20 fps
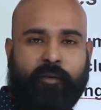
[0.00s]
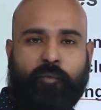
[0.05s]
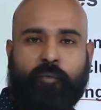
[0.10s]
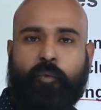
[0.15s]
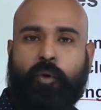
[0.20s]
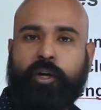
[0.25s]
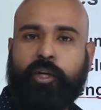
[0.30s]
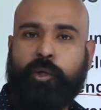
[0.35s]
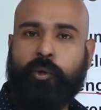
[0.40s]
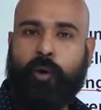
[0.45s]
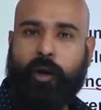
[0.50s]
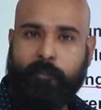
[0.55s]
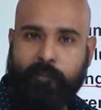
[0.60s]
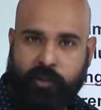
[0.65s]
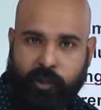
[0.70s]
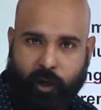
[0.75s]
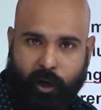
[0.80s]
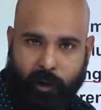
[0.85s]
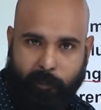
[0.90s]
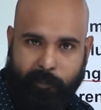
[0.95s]
what you
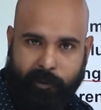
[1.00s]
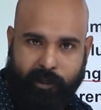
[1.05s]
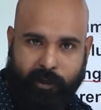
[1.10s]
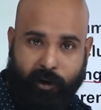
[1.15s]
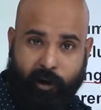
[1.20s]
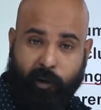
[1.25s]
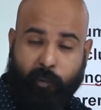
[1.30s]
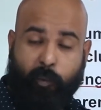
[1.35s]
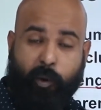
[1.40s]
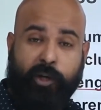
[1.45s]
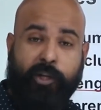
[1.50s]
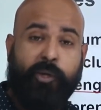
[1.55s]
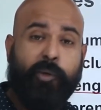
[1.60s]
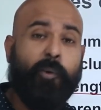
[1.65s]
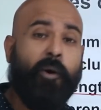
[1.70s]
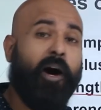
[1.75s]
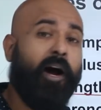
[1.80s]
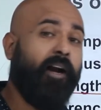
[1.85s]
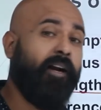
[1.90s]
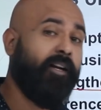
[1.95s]
absorbed or what
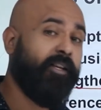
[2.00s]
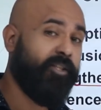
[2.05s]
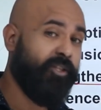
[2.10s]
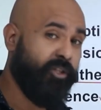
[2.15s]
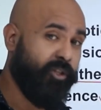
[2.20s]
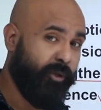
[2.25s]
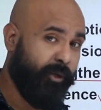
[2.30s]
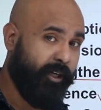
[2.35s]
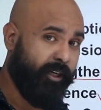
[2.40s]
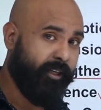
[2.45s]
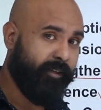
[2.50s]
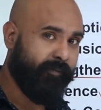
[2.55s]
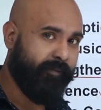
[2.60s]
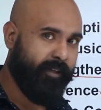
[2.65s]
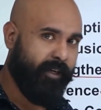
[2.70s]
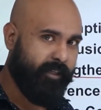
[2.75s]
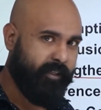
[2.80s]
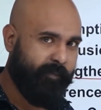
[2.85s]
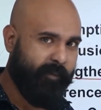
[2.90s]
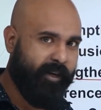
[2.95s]
you understood.
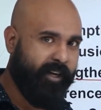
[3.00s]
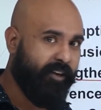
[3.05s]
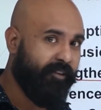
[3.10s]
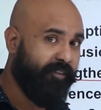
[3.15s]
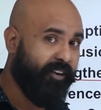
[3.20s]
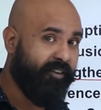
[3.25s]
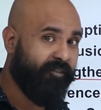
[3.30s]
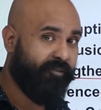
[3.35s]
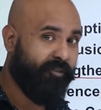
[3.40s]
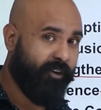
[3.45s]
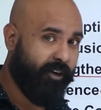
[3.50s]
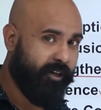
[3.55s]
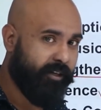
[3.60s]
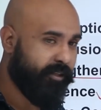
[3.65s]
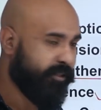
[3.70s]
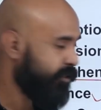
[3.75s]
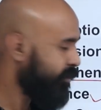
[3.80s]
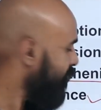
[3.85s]
That's the meaning of inference.